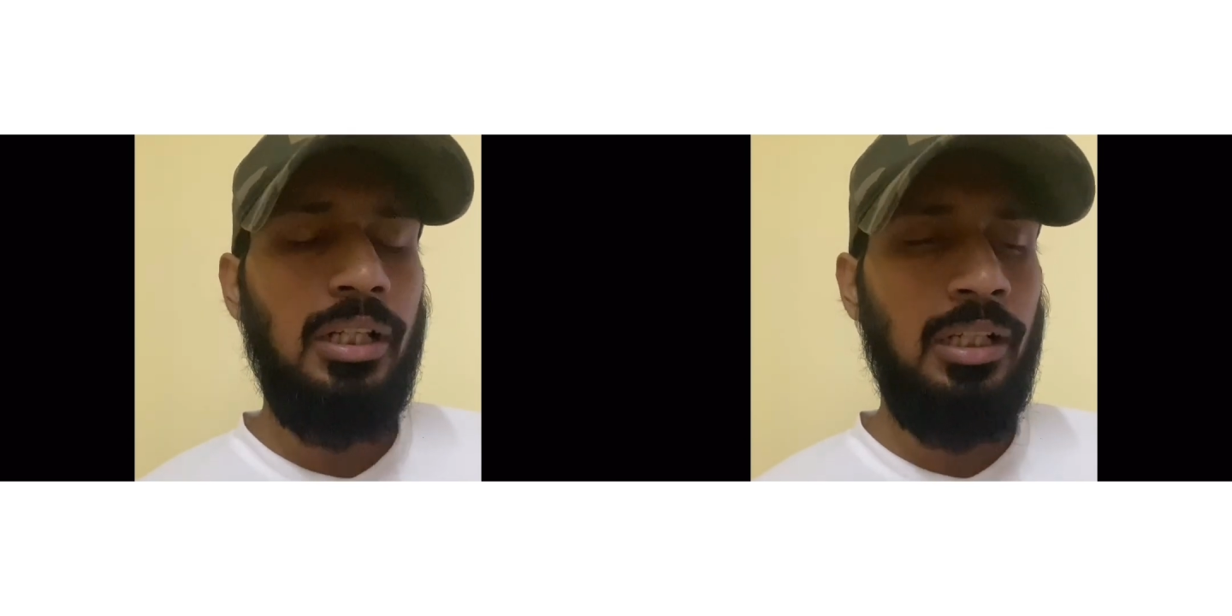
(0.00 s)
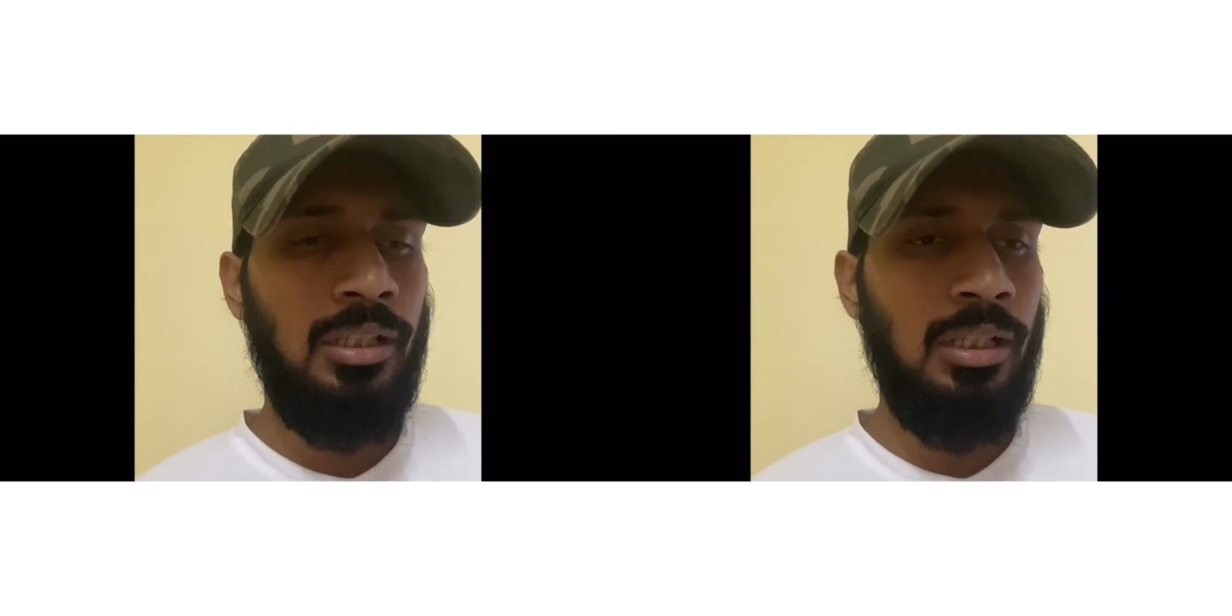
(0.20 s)

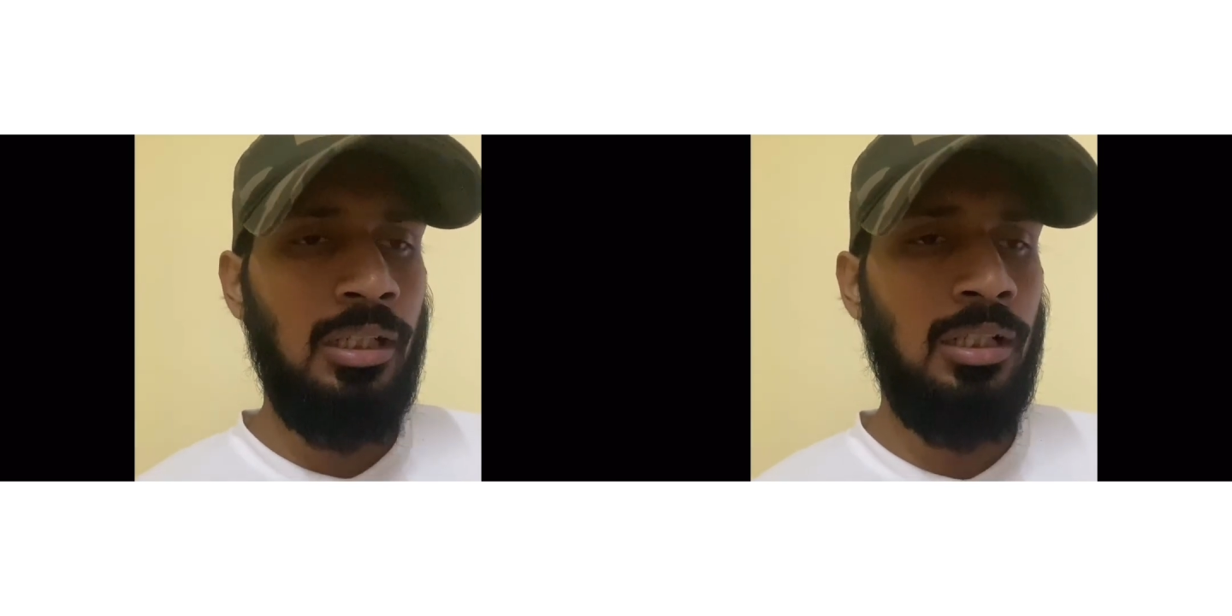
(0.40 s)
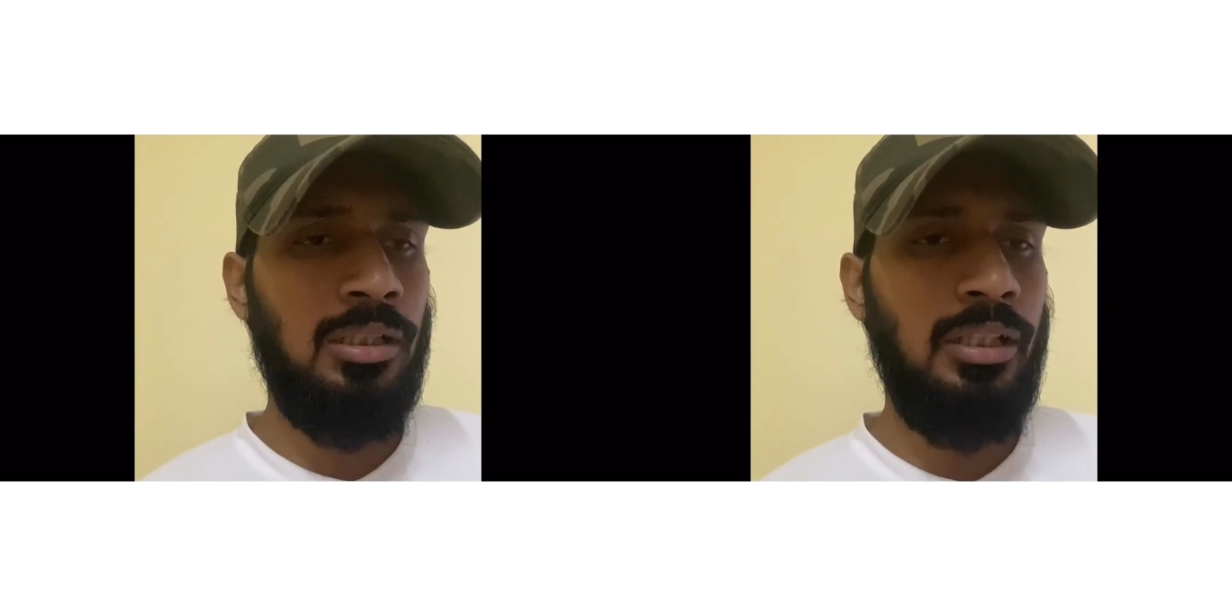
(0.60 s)

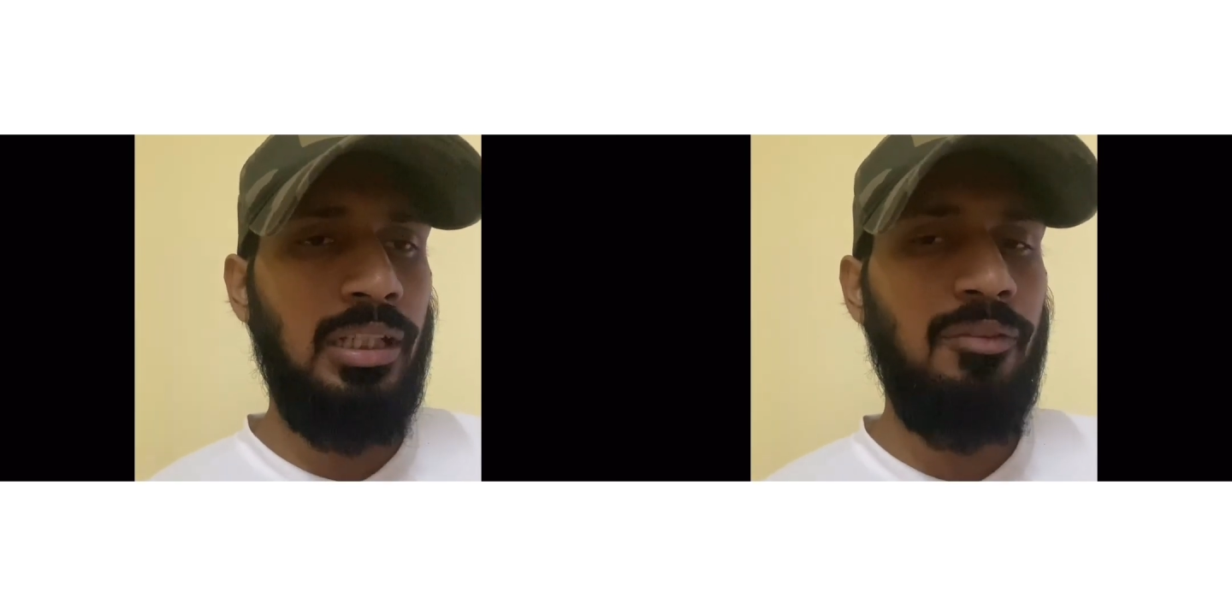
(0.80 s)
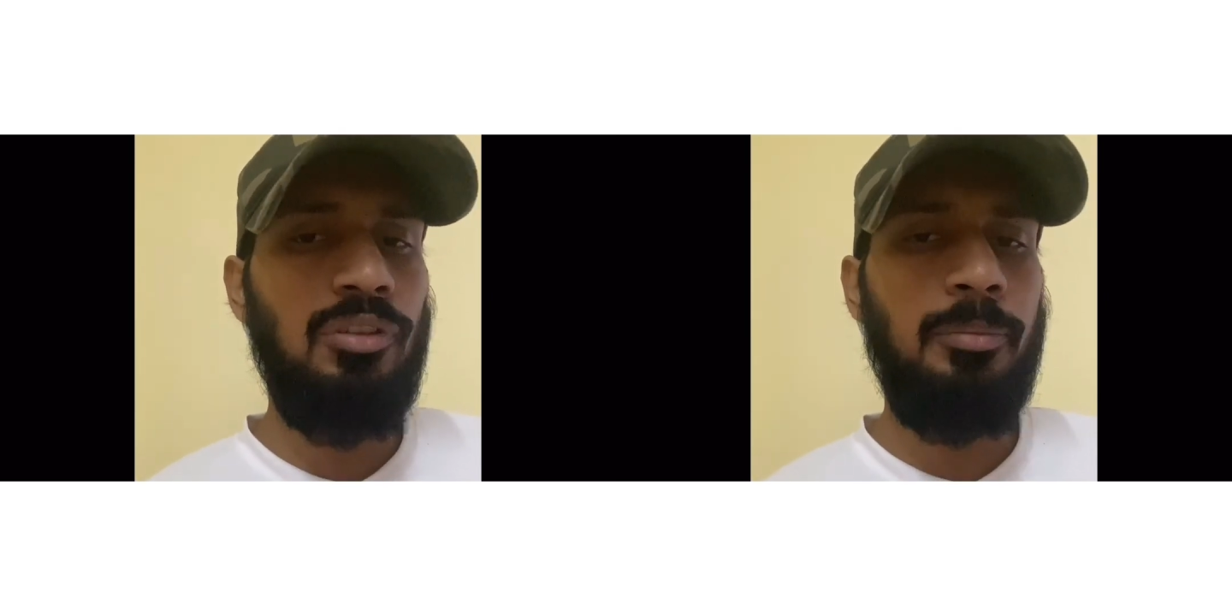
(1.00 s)
the
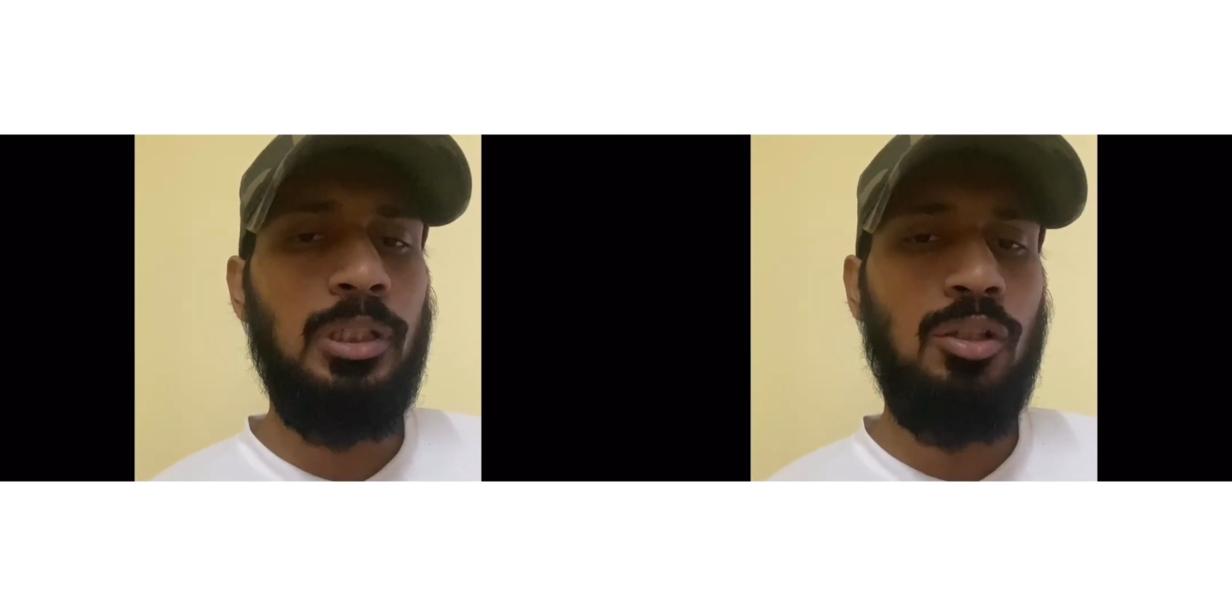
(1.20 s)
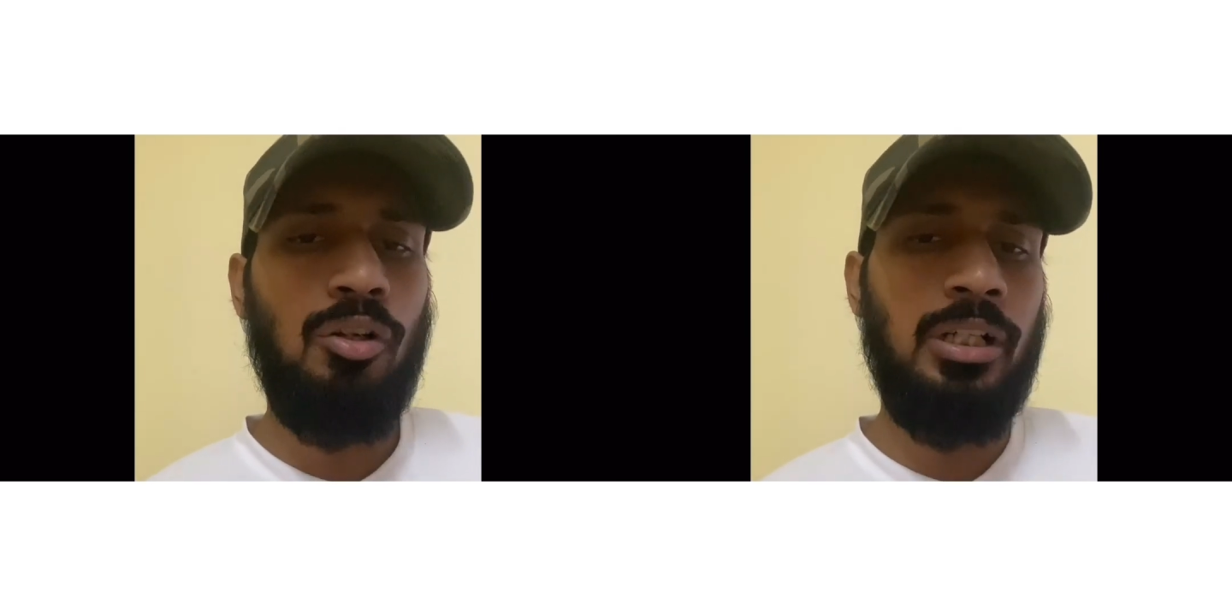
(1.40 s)
name will be
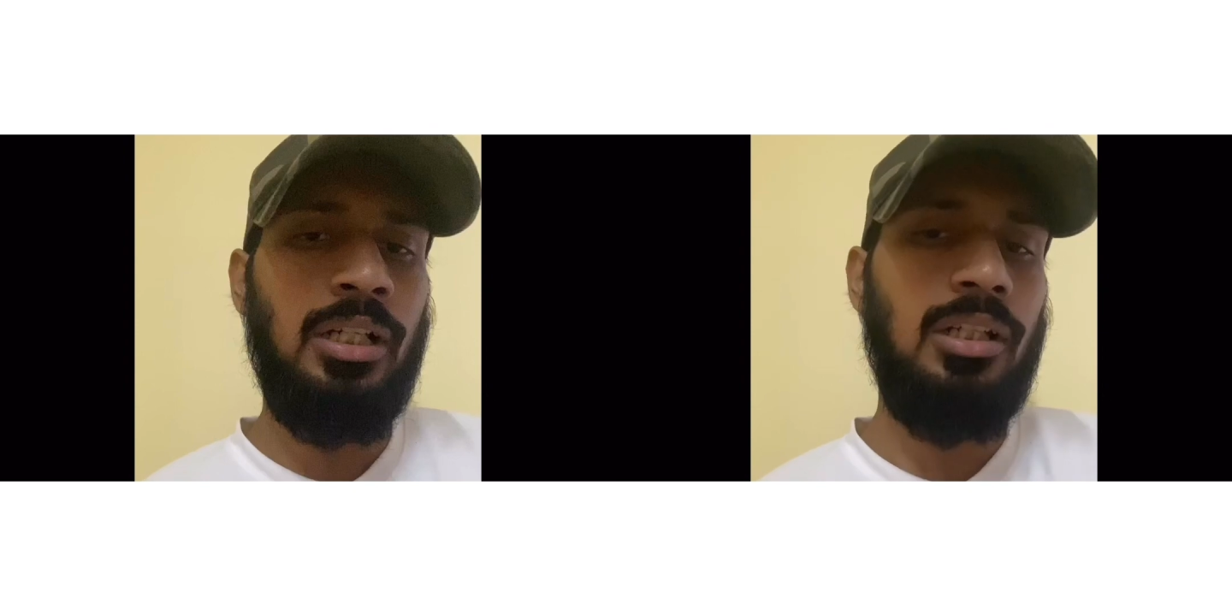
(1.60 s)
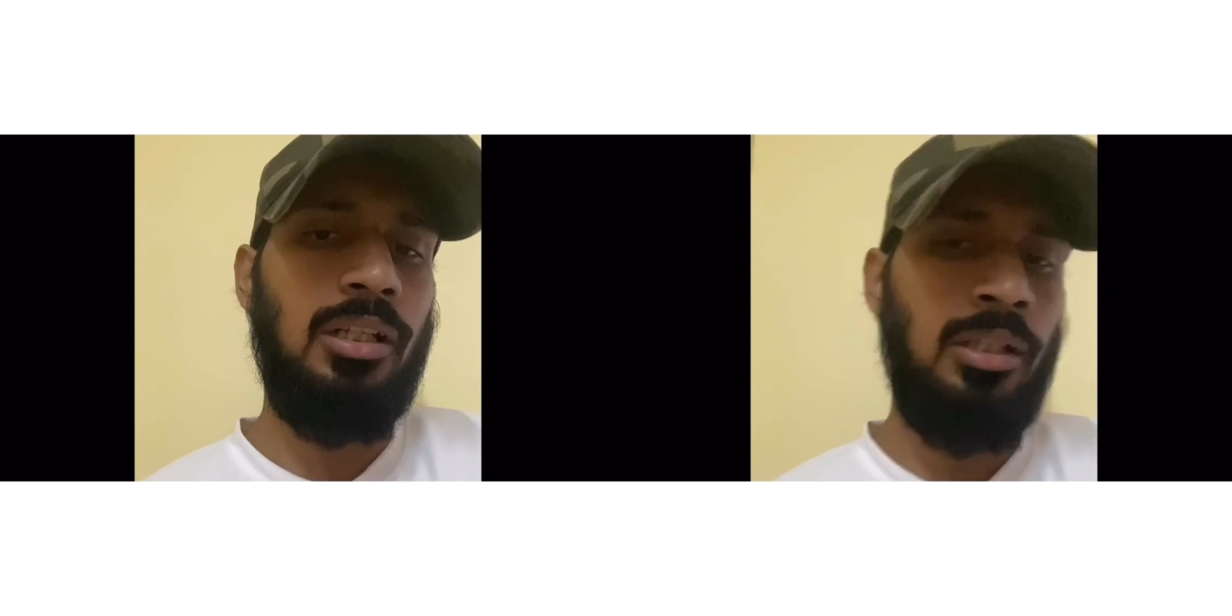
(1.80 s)

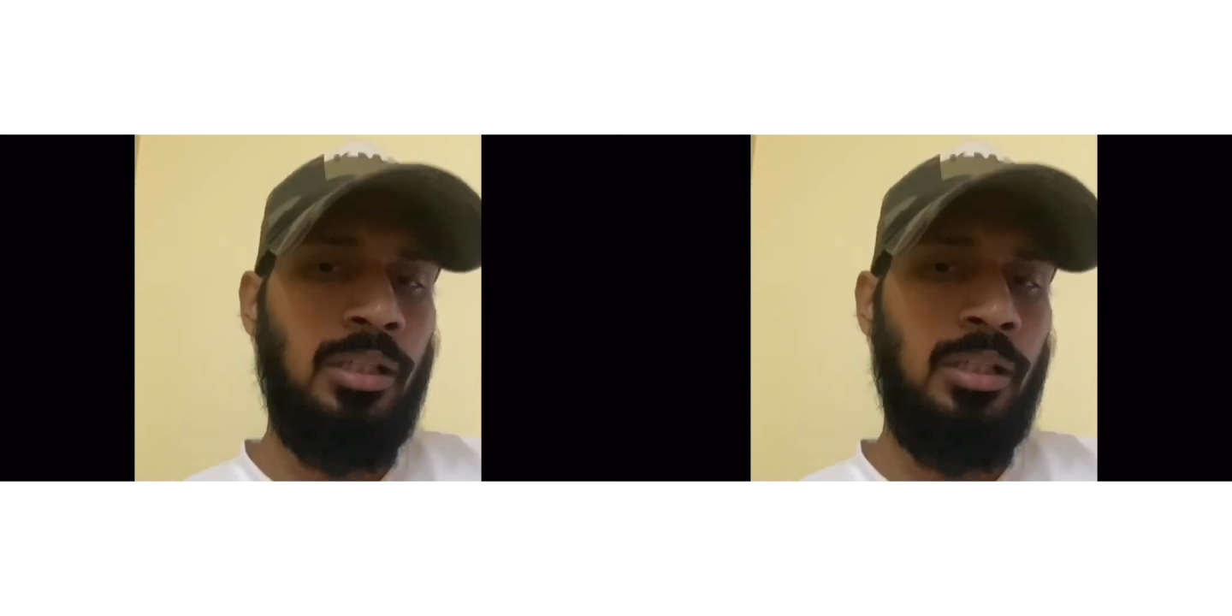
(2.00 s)
recorded